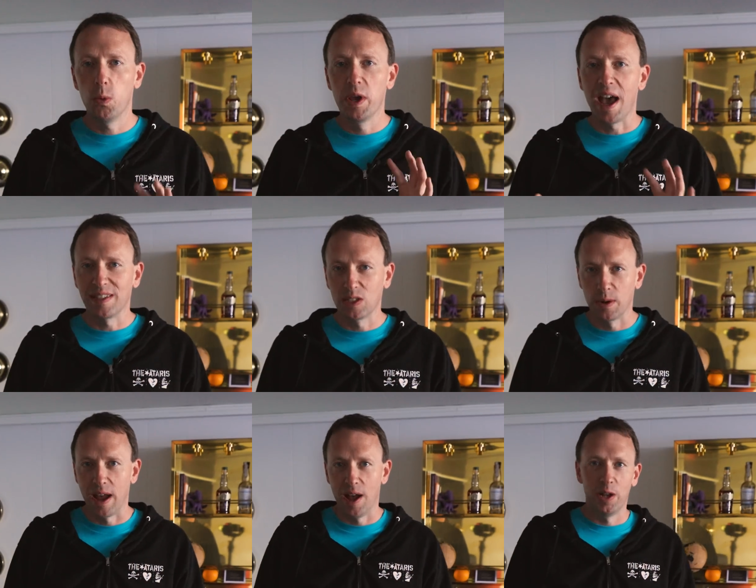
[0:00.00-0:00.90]
we asked
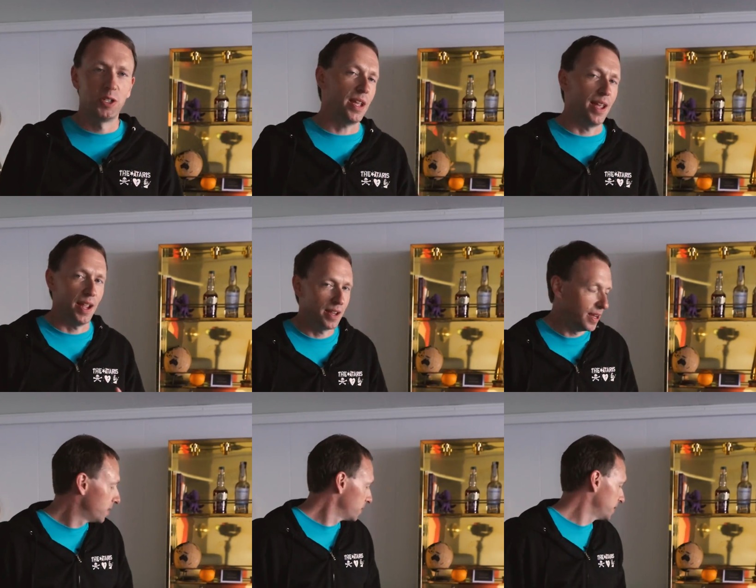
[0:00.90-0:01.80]
around, and
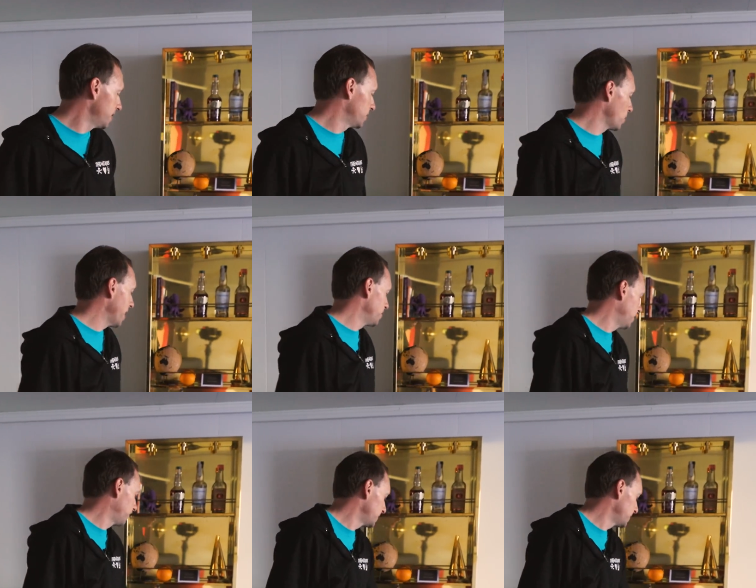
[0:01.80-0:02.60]
here's the strategy for